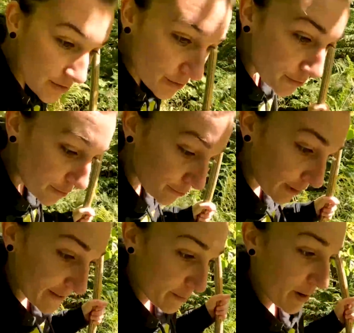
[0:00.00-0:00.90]

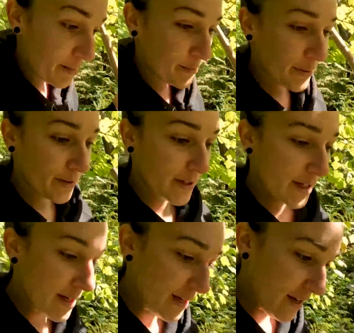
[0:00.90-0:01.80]
run the pump.
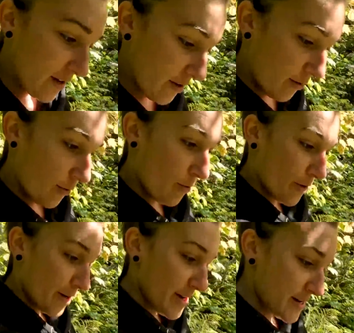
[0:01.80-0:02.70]

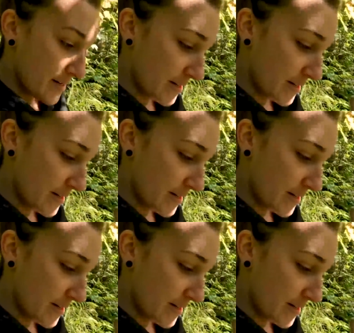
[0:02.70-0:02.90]
Or